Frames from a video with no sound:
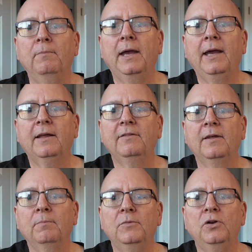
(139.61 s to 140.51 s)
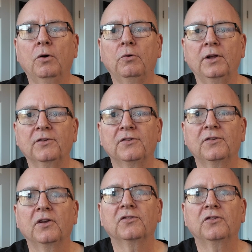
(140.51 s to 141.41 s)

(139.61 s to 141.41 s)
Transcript: make them noticed.